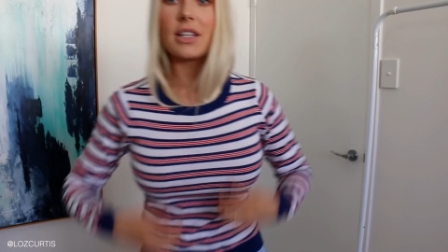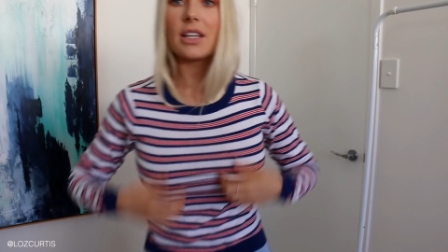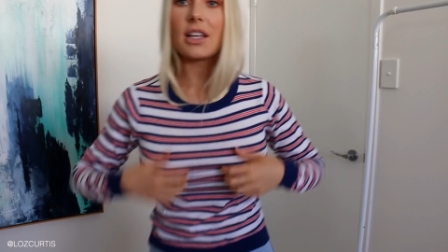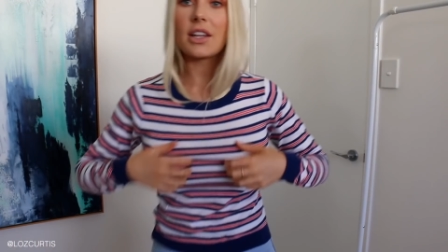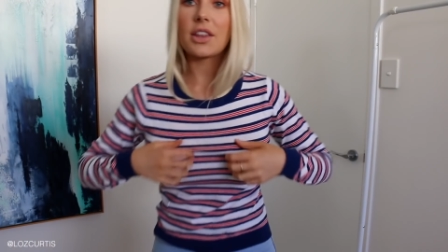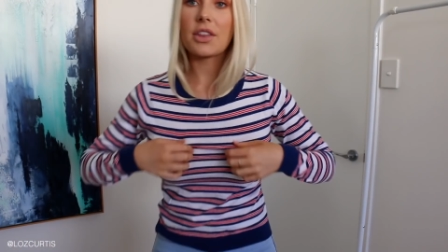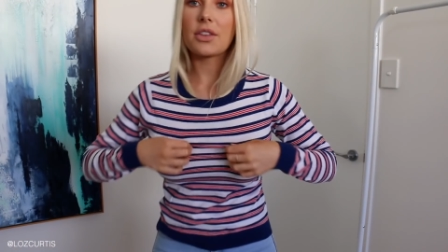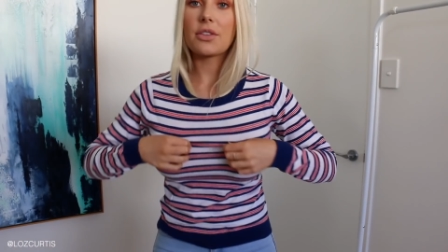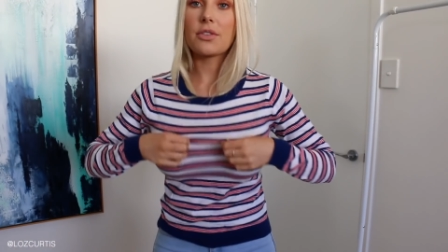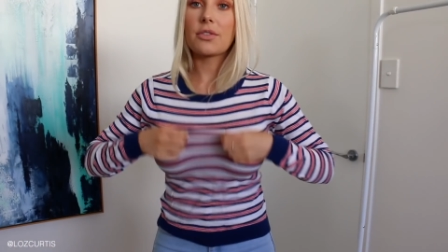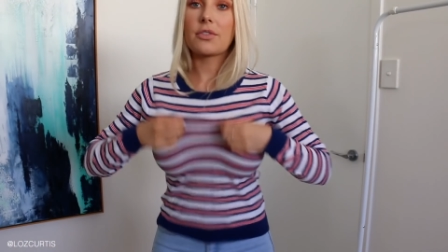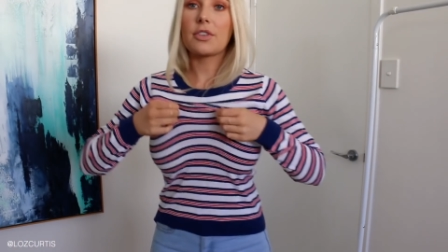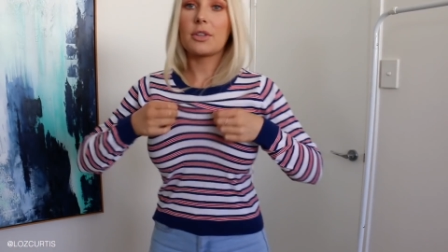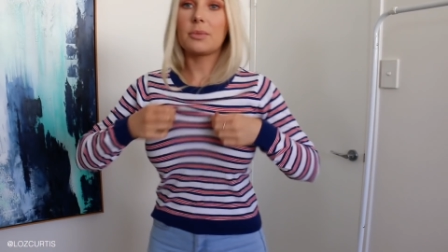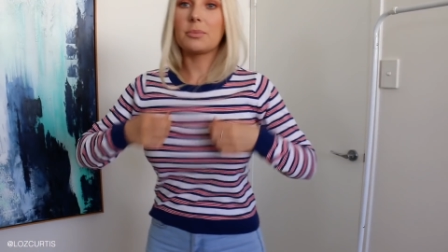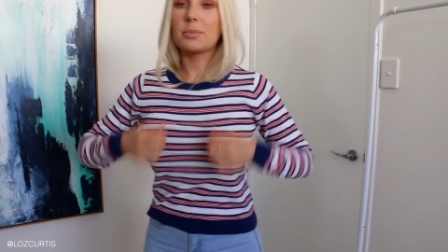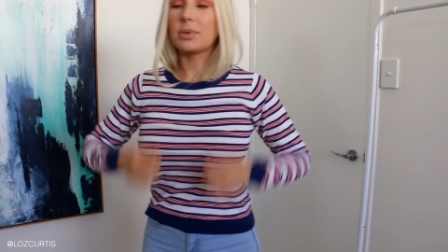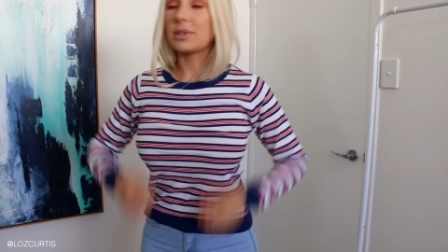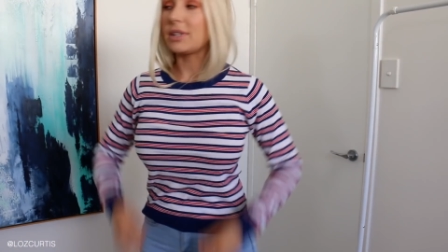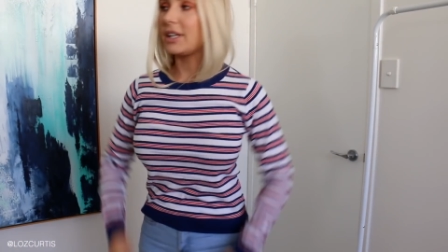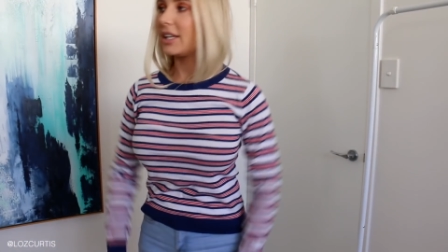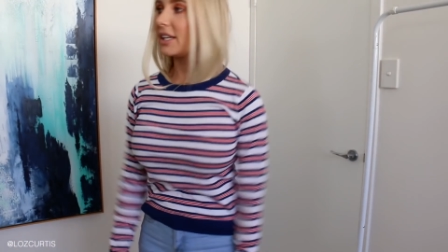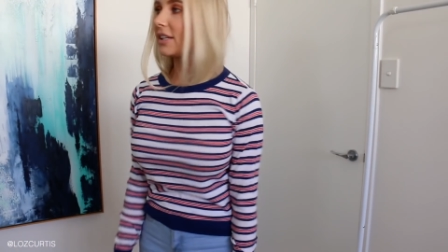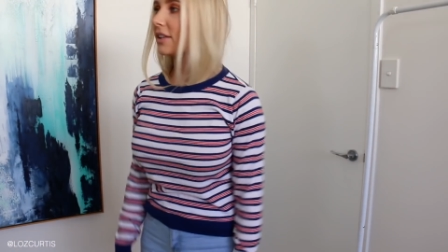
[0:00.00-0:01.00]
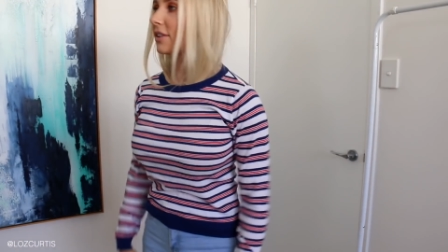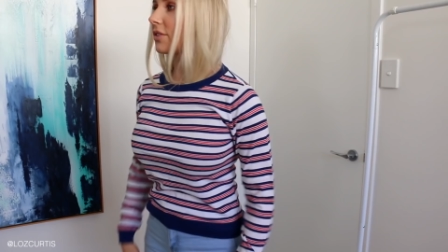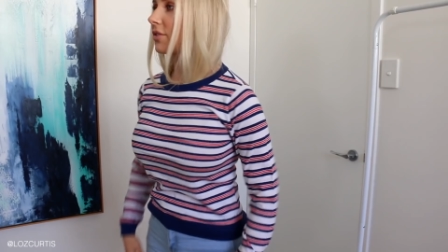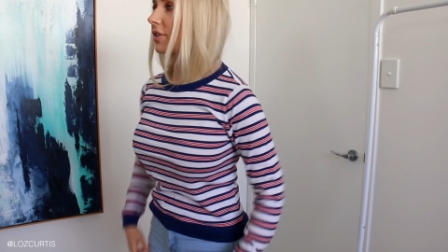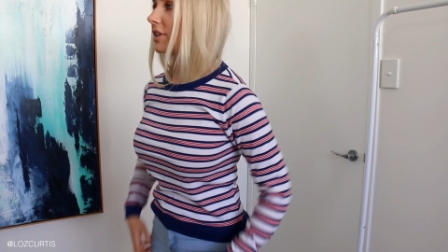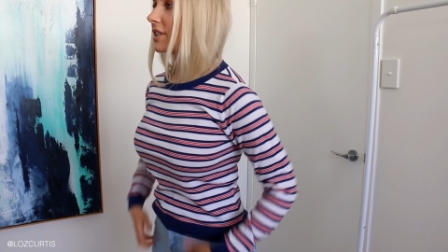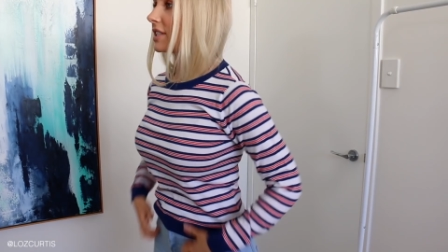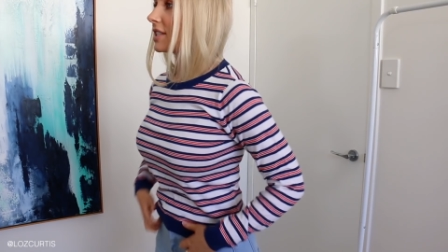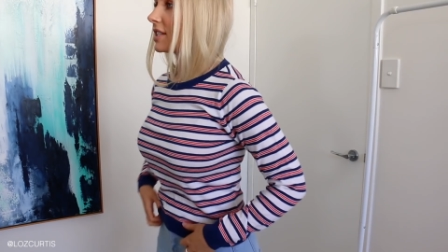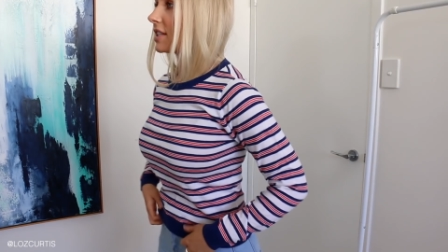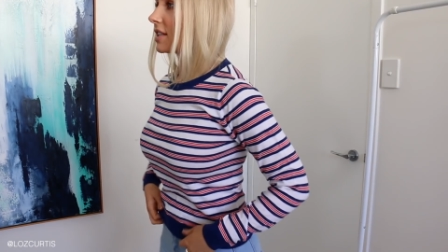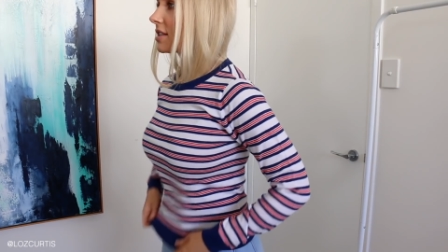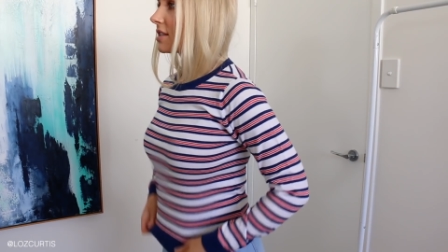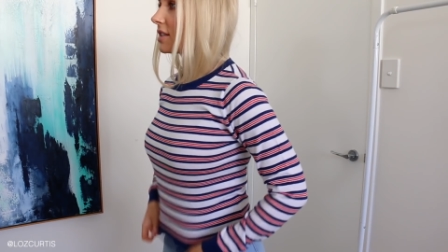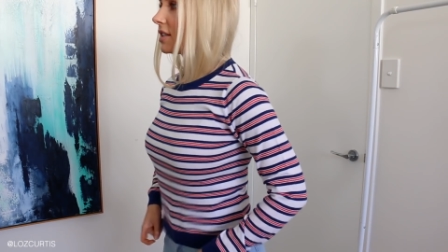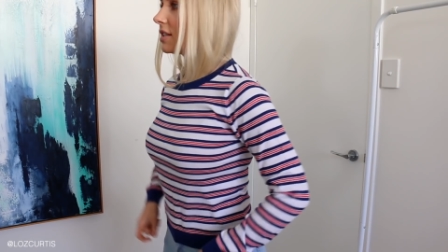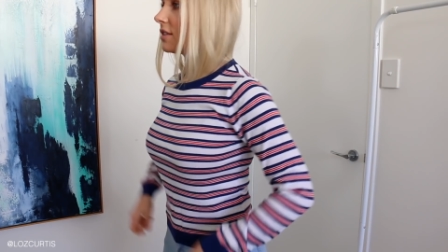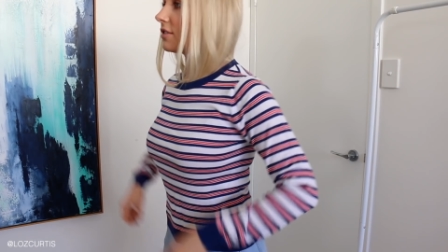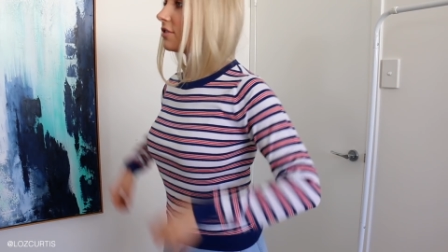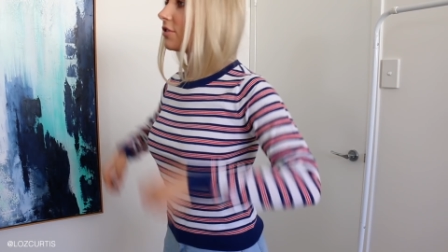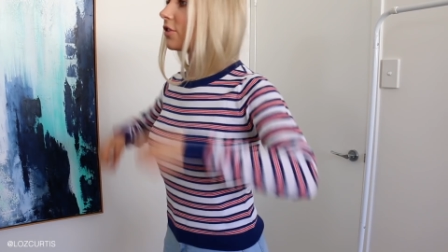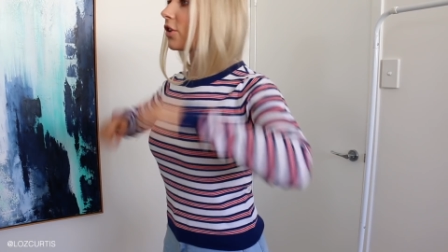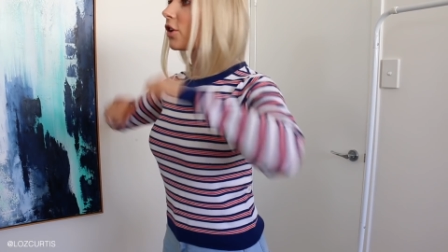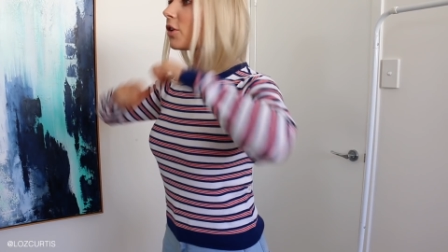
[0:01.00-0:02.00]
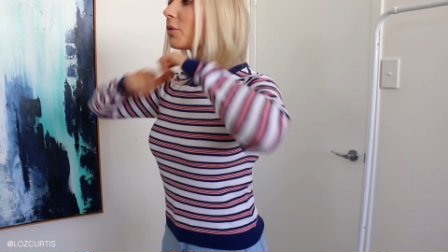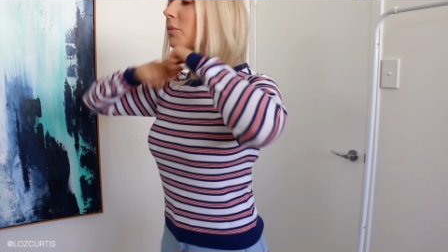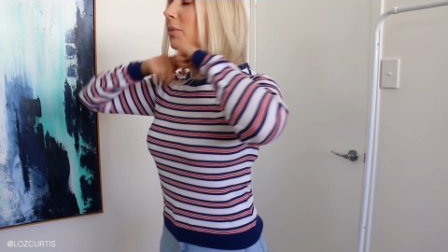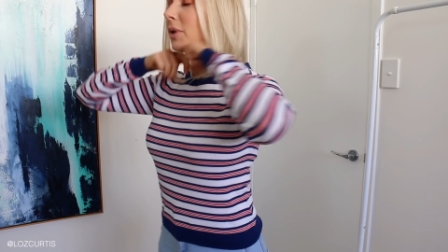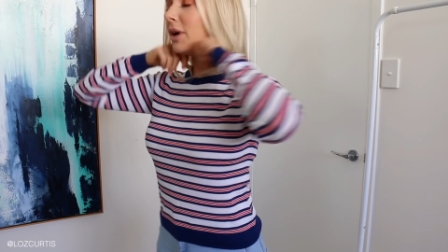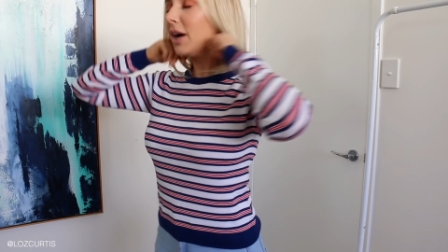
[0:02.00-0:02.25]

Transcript: like a complete 360 from